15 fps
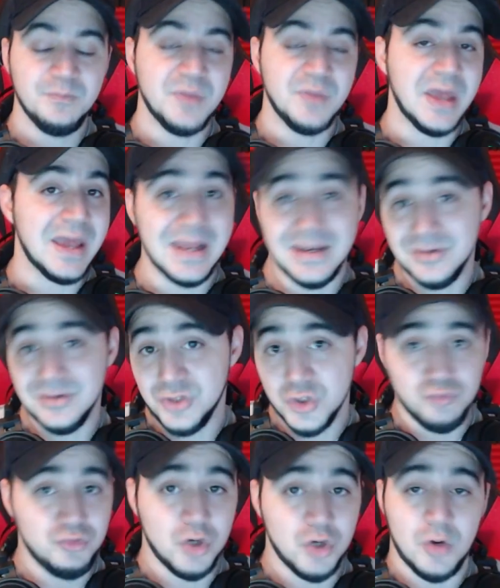then
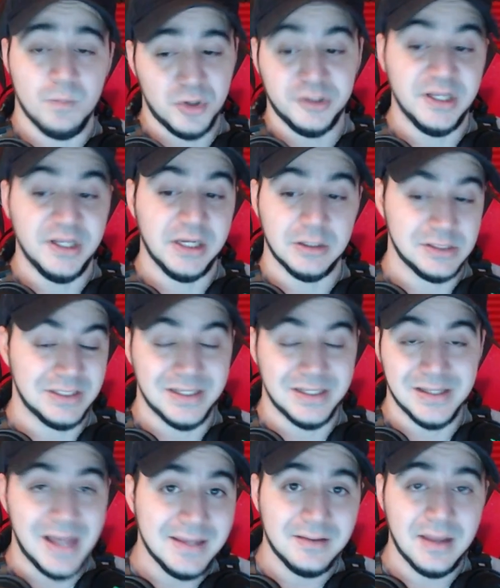you don't particularly
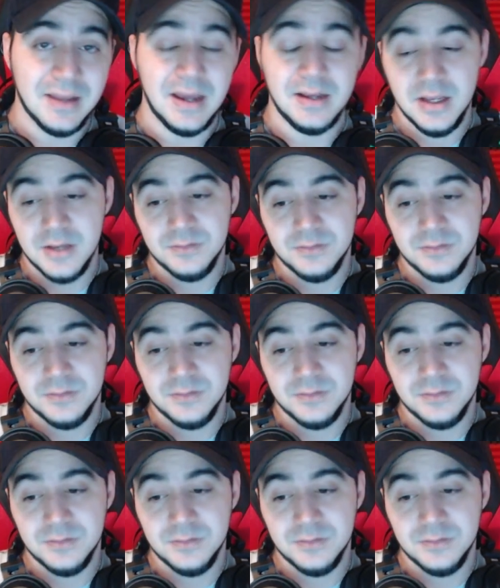like that,